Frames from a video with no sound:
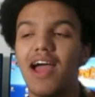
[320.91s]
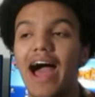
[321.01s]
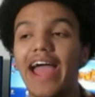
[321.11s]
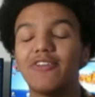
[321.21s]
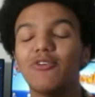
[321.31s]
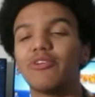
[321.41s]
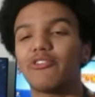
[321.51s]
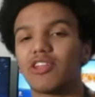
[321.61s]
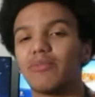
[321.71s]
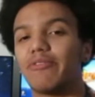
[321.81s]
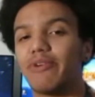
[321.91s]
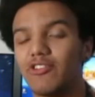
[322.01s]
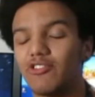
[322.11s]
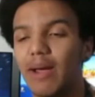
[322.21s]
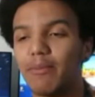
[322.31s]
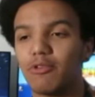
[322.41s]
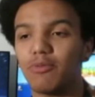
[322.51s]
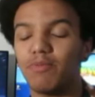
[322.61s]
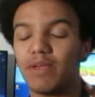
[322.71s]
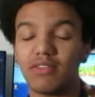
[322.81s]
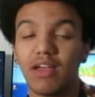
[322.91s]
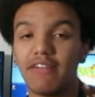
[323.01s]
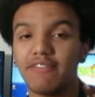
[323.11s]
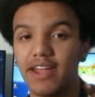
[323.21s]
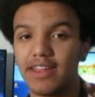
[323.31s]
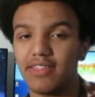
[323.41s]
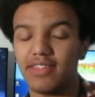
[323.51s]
I knew there was gonna be French trappers because I find